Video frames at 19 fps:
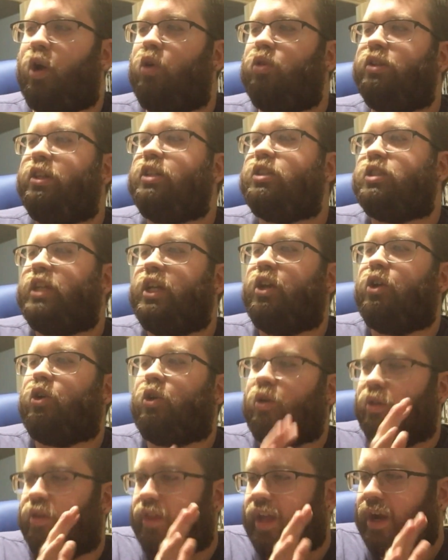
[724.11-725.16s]
only see
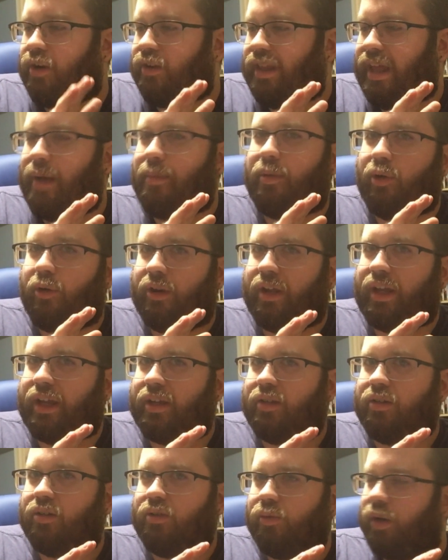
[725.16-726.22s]
her there in that building.